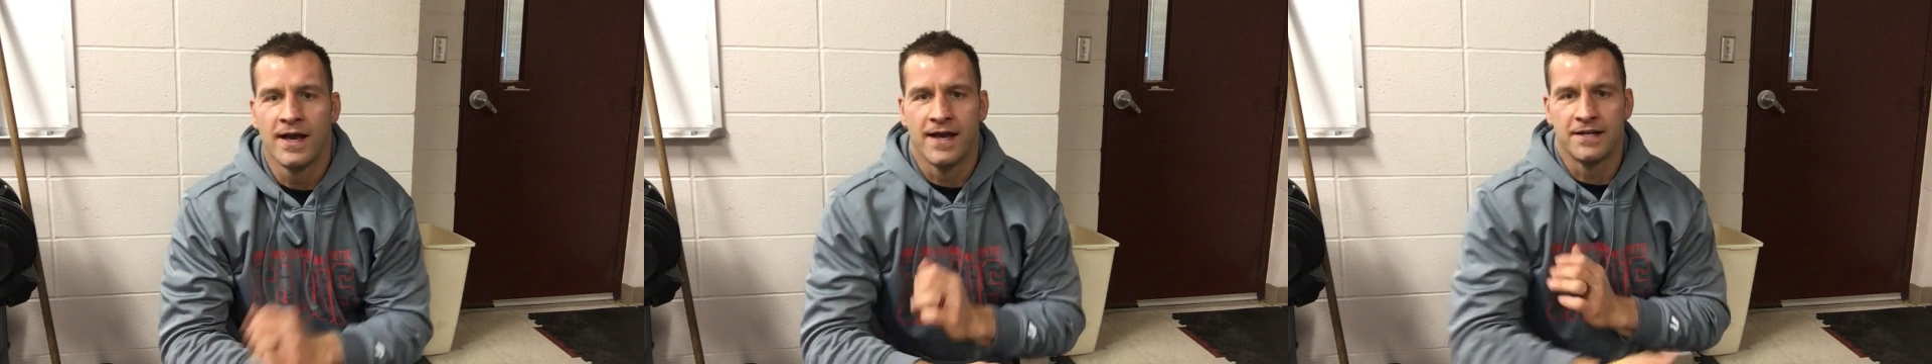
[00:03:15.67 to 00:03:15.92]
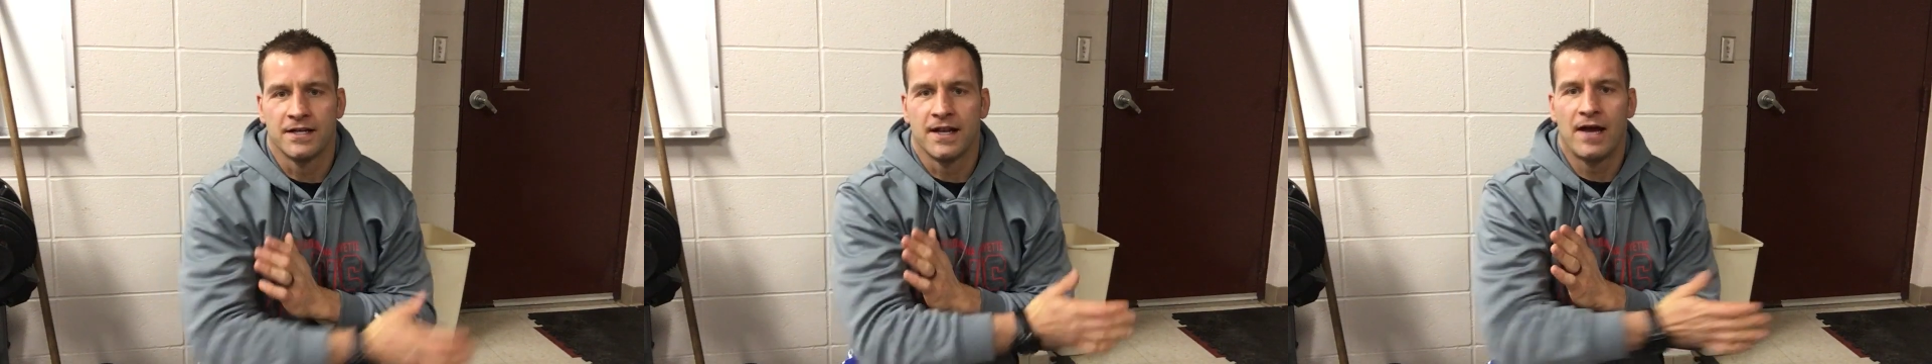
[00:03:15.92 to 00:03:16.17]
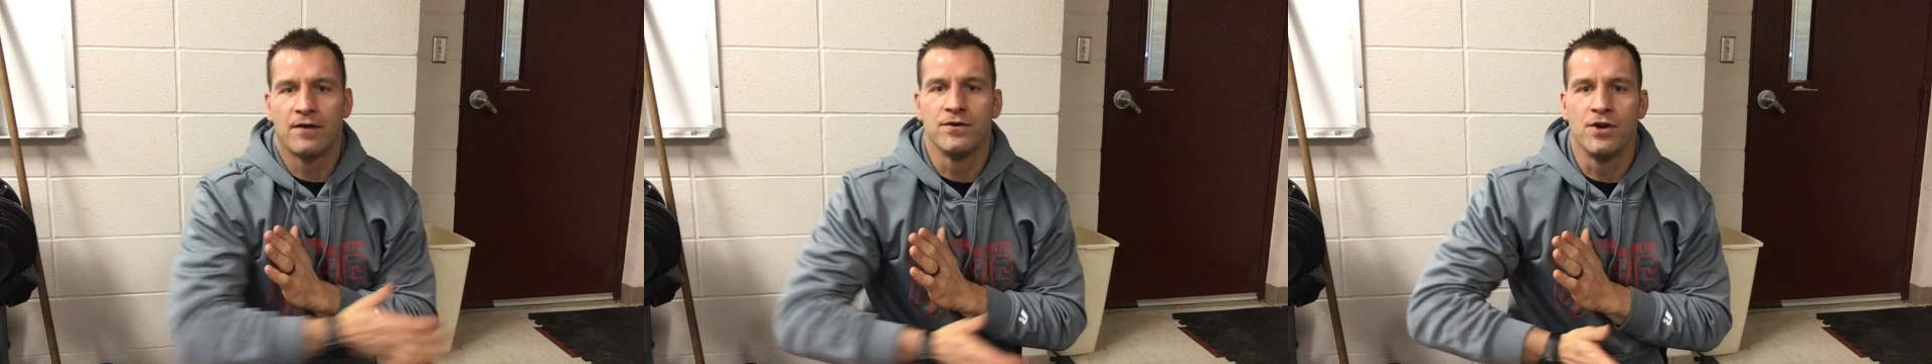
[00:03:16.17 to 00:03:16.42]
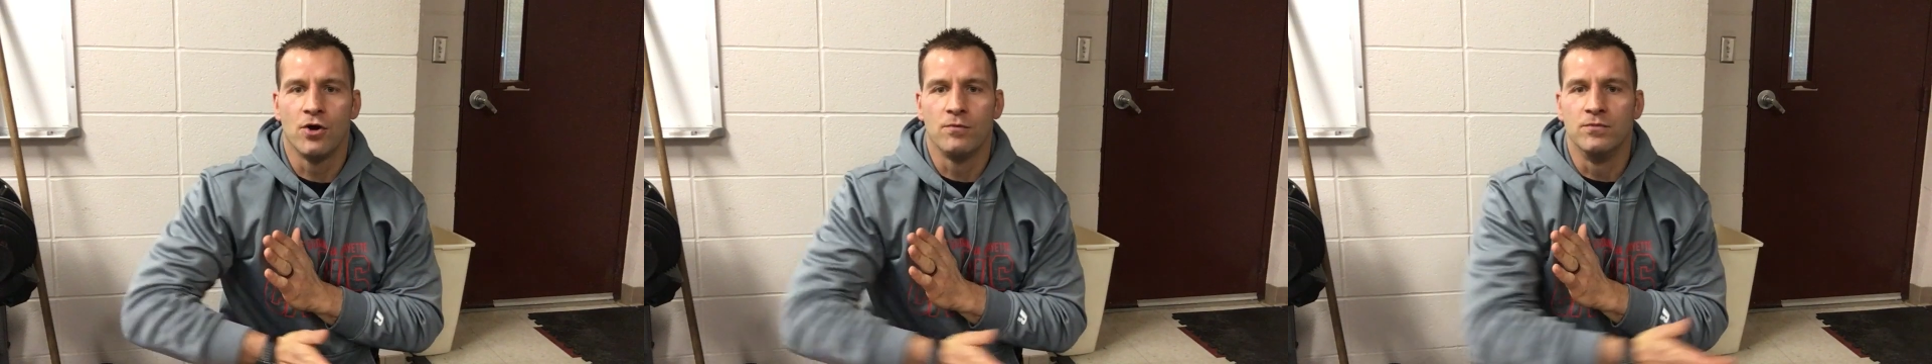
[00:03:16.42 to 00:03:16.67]
and allow
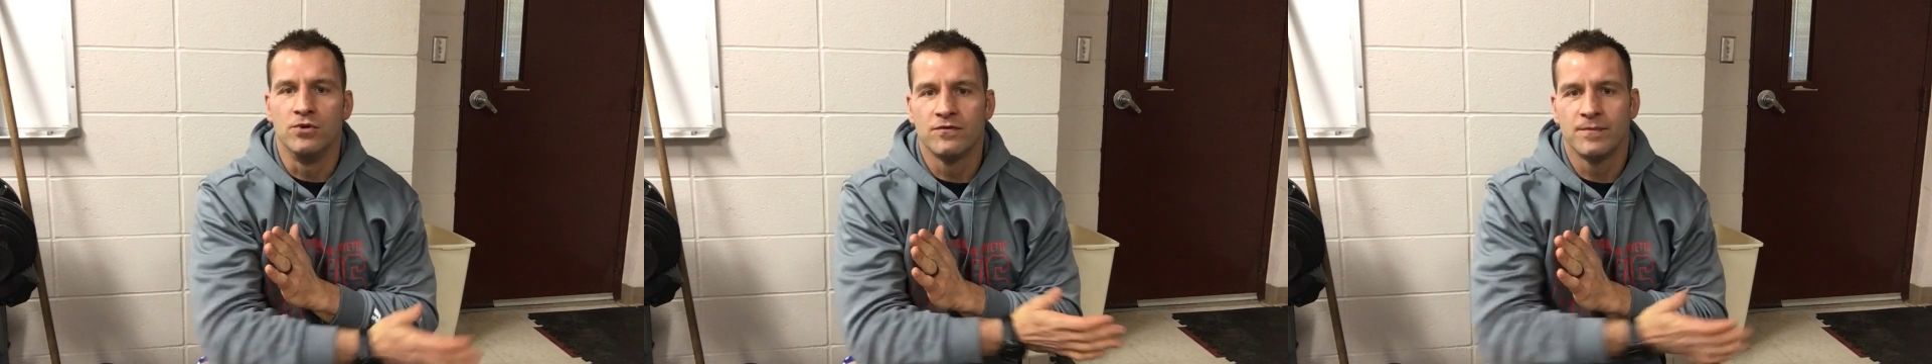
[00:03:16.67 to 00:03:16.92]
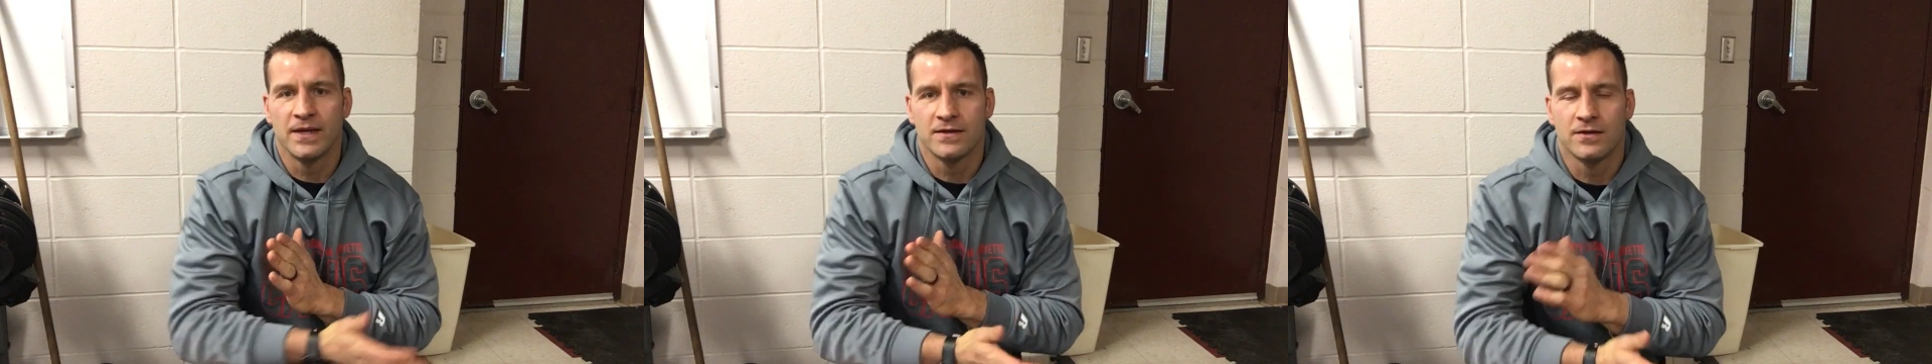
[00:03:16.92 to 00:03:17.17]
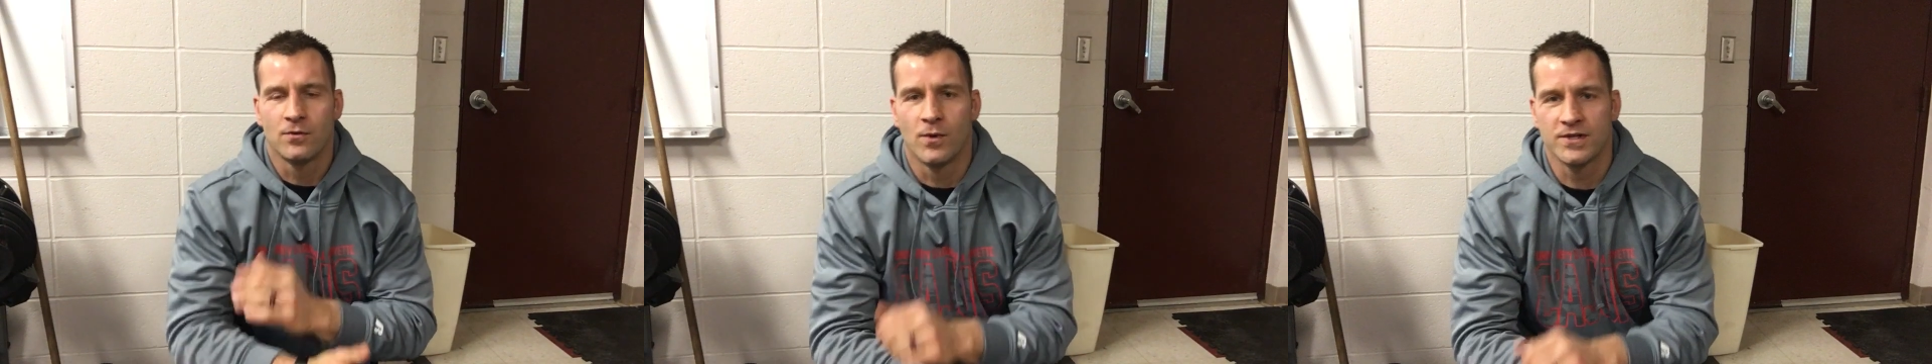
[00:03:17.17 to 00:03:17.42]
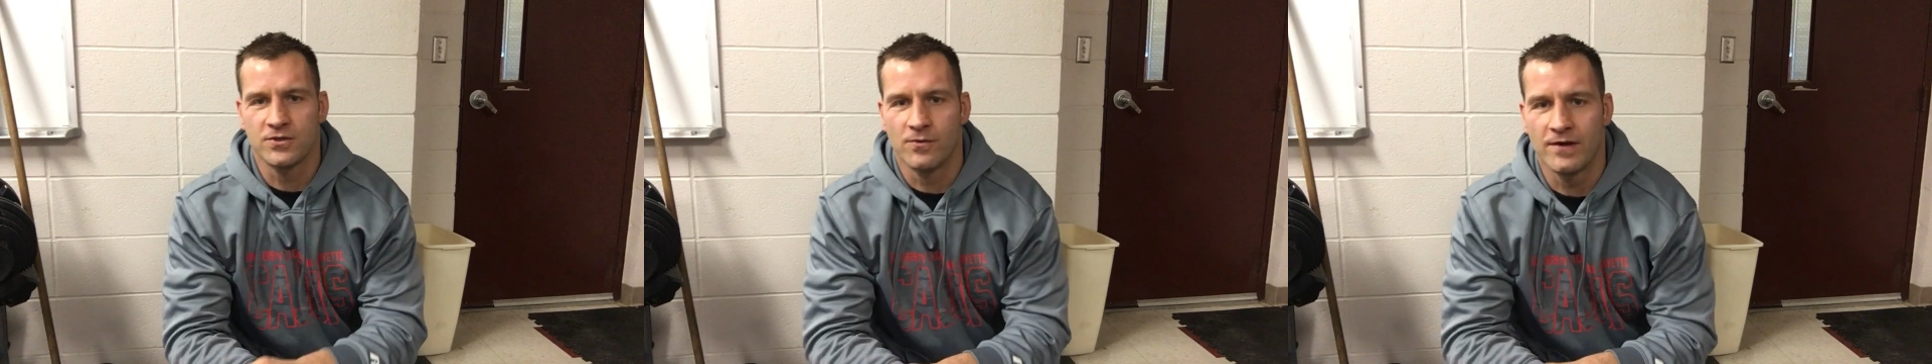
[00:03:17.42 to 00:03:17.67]
no movement
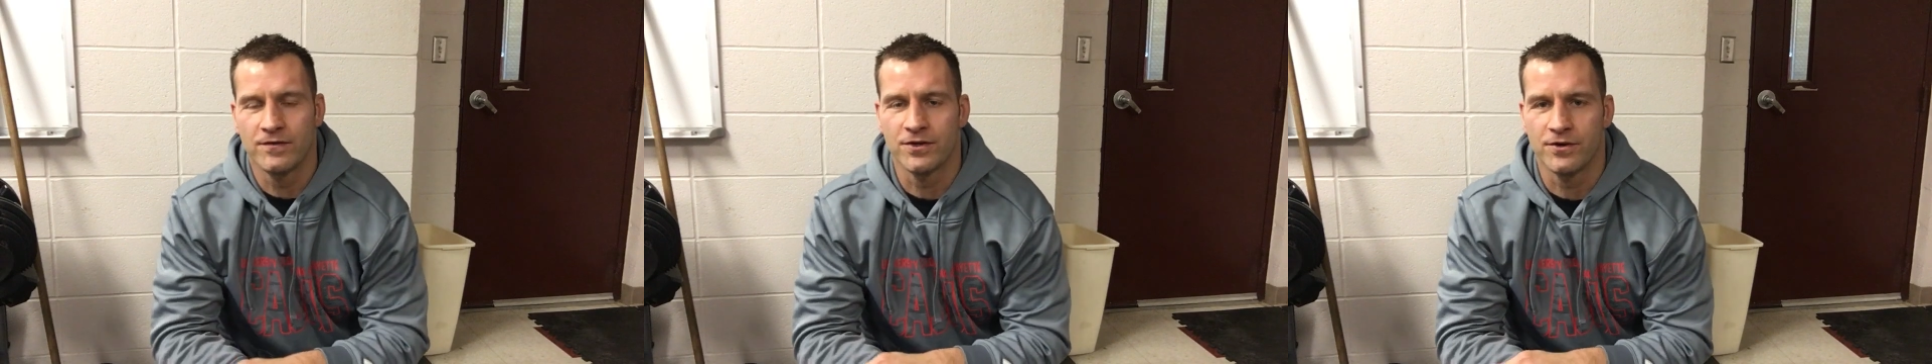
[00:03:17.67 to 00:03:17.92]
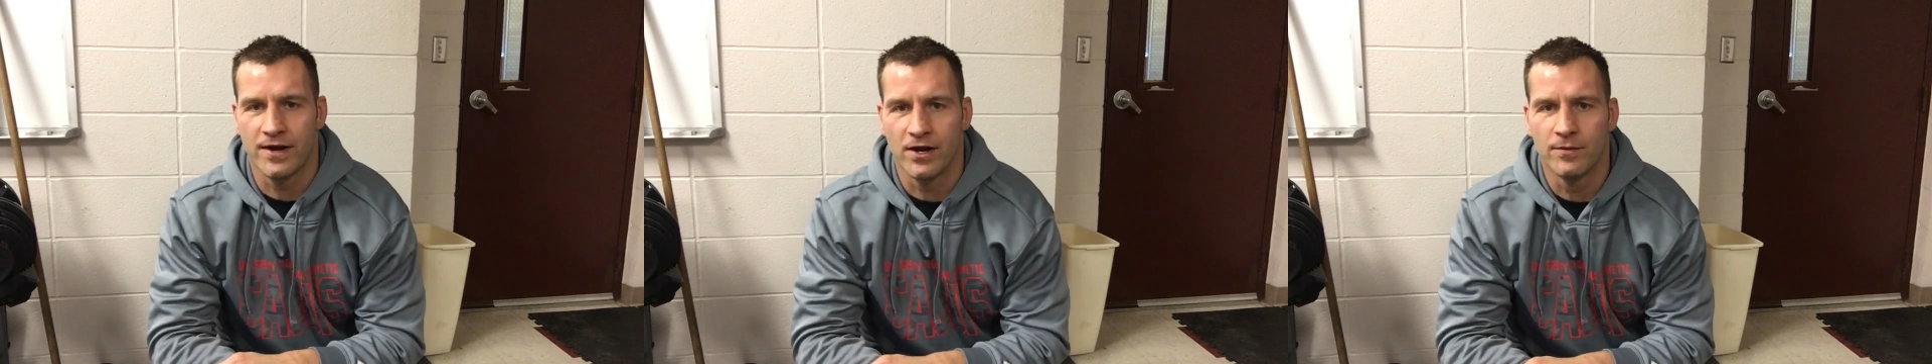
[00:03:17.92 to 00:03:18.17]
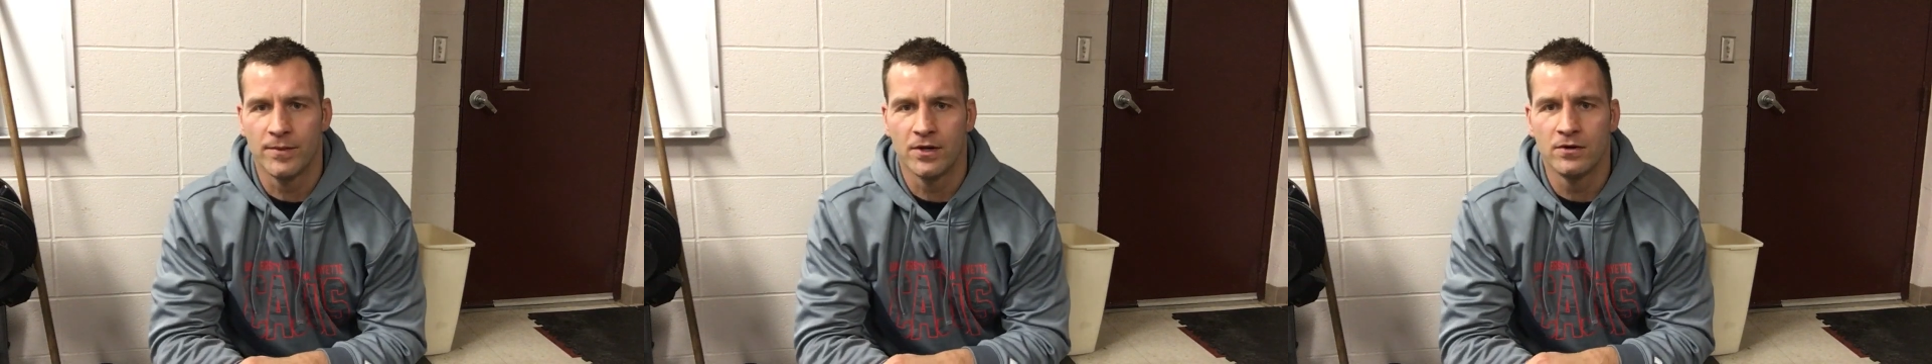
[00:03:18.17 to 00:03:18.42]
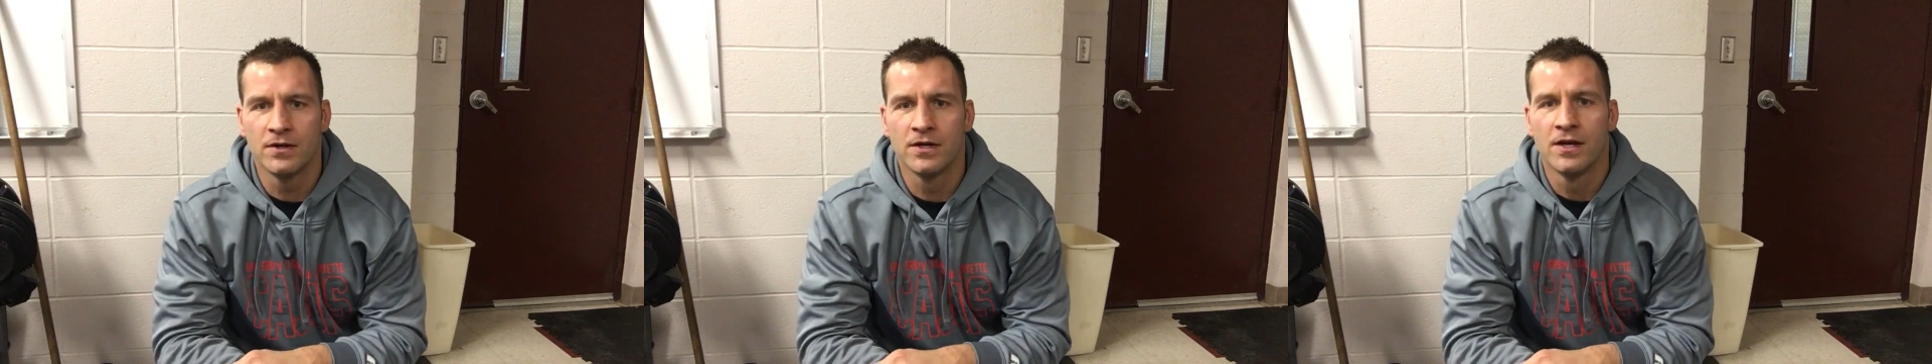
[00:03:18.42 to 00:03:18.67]
whatsoever in your
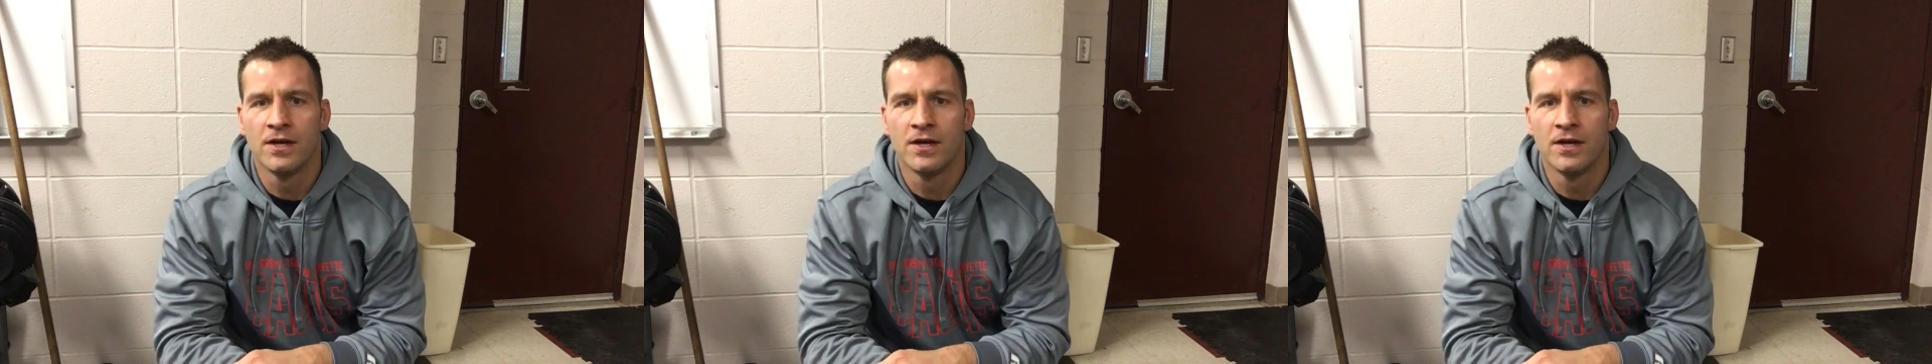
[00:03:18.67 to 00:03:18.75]
elbow,